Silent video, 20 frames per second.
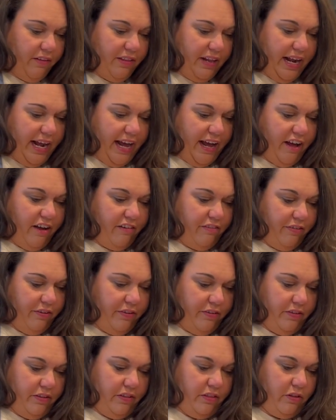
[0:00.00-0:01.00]
that I have
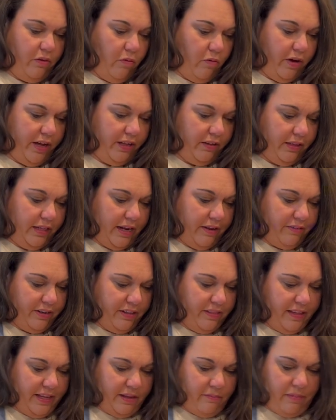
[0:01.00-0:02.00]
the oil and
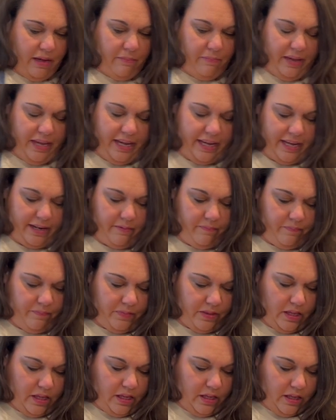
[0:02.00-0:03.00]
everything in my pan,
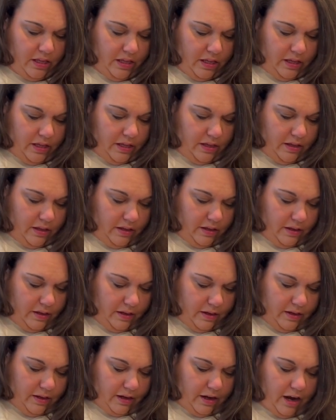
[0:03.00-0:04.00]

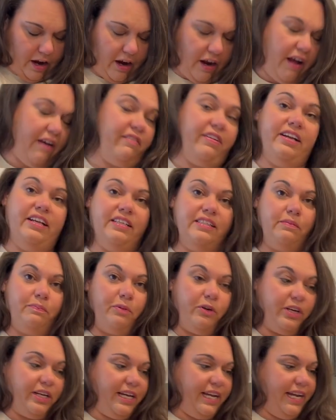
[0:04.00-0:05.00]
our oven is
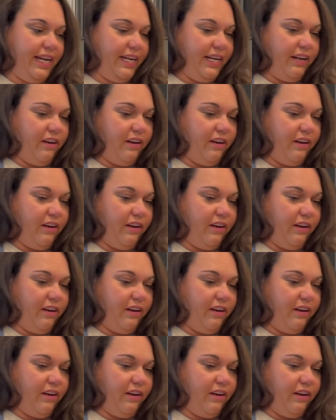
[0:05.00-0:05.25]
preheated